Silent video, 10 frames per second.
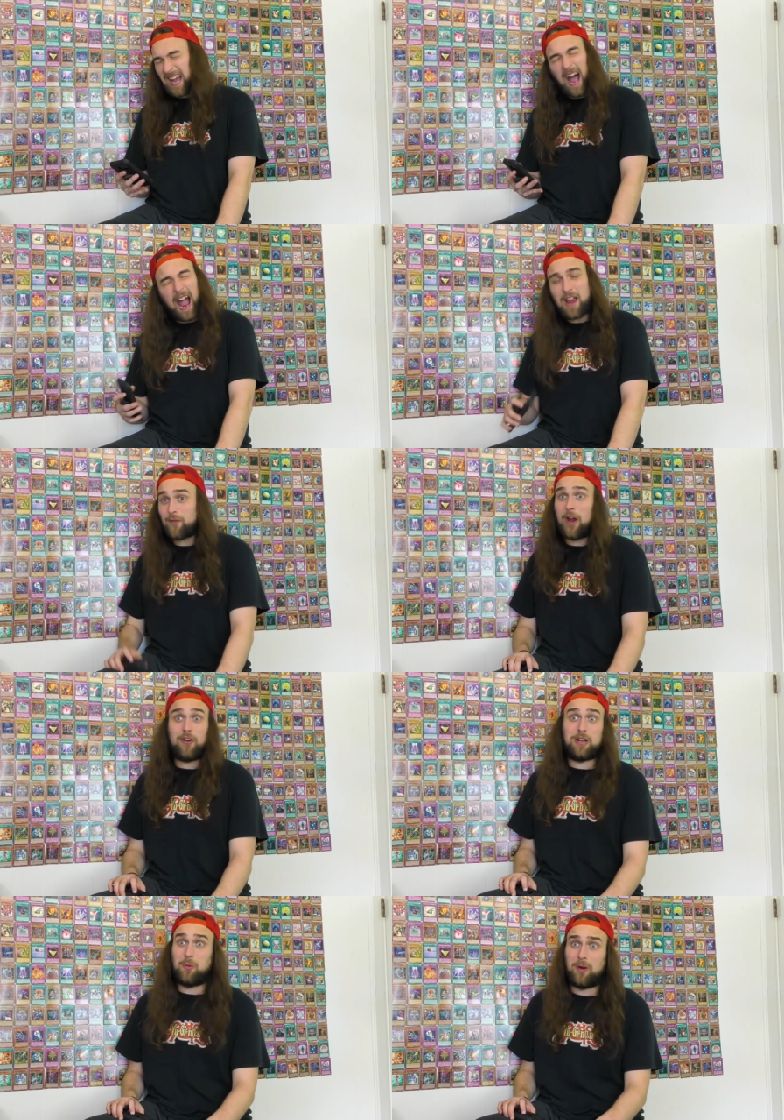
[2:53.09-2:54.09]
a high
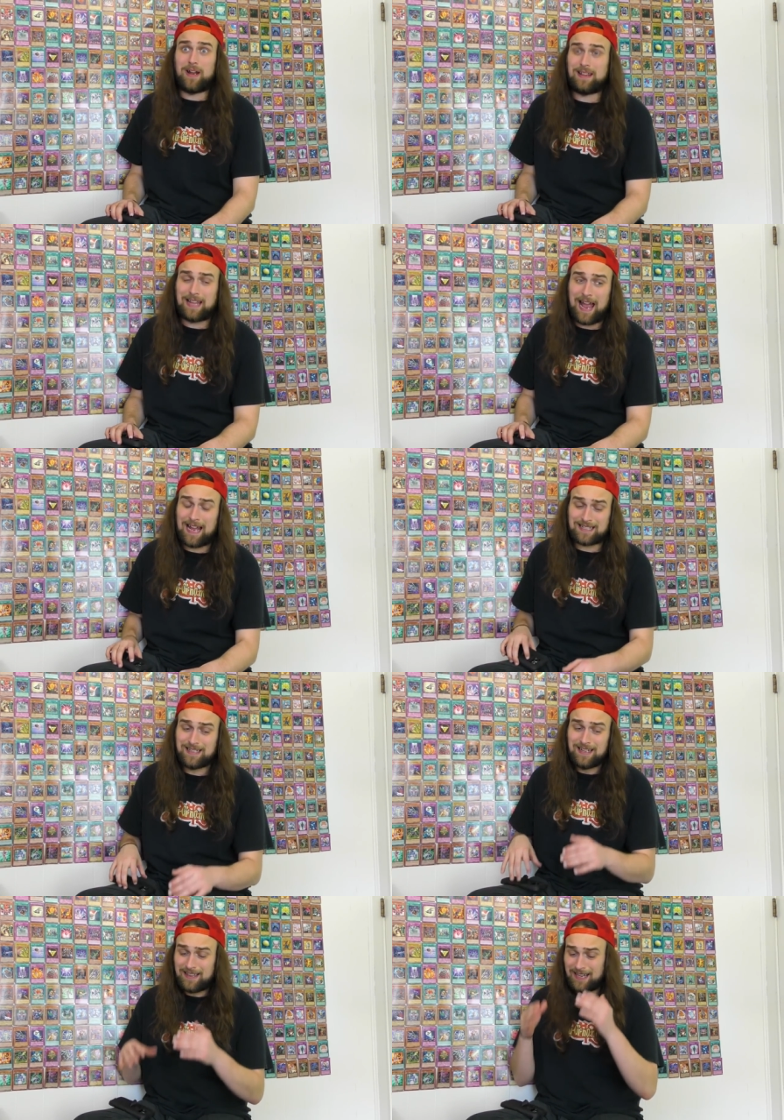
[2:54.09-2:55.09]
rarity one at that.
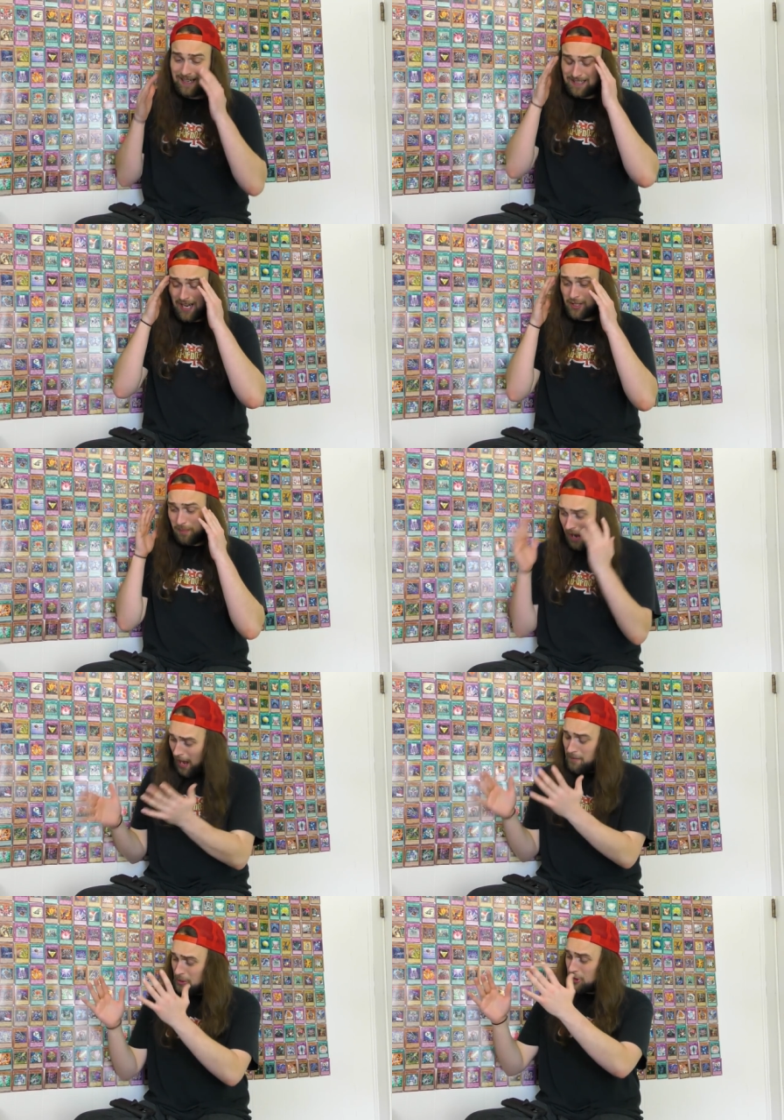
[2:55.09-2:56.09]
They didn't touch
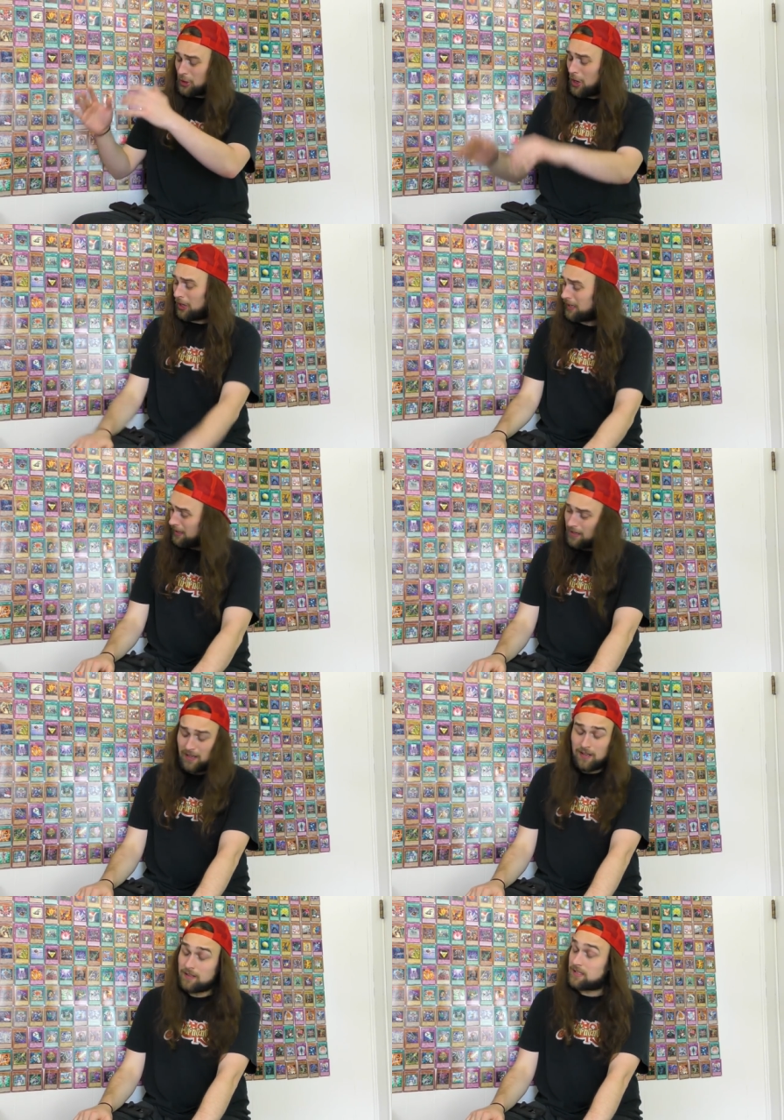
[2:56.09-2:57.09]
Bahamut Shark.
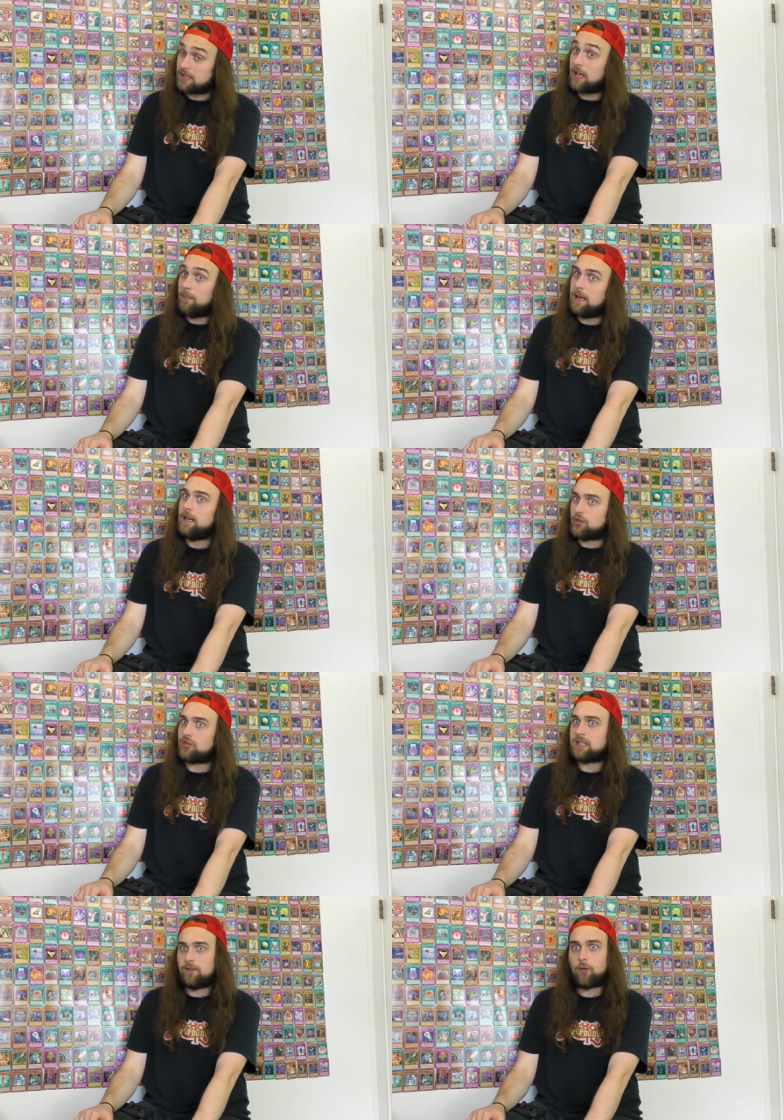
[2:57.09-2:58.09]
This is gonna be an
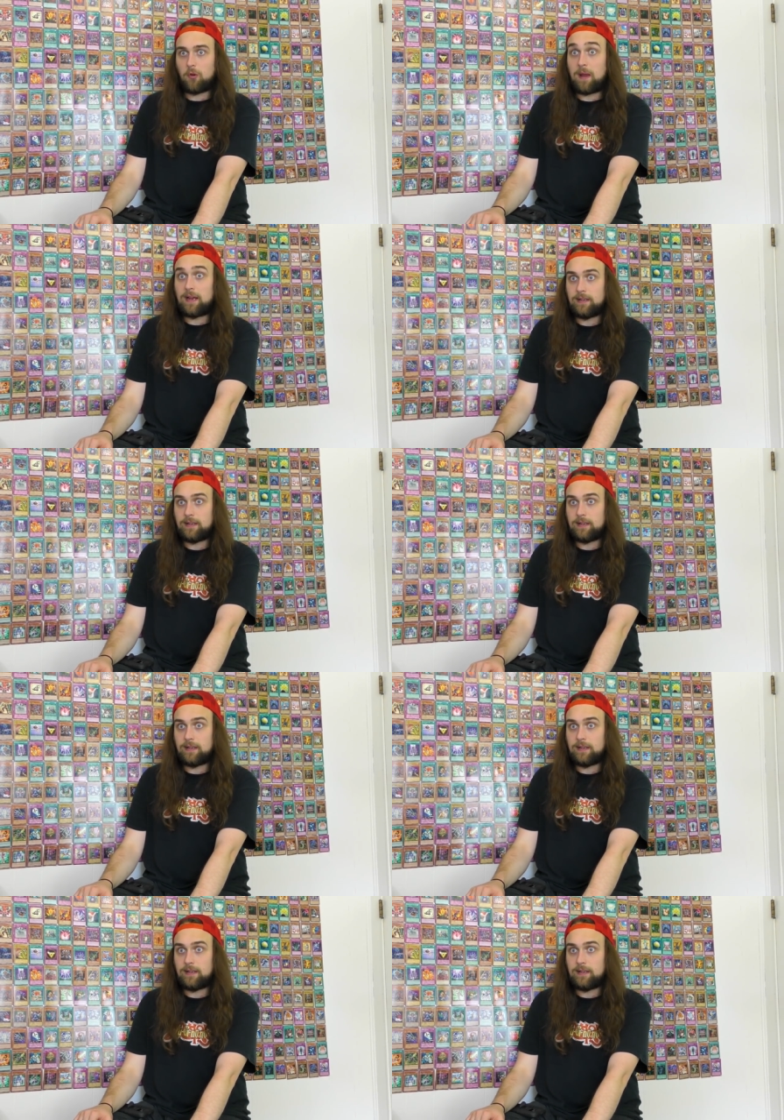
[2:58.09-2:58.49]
interesting format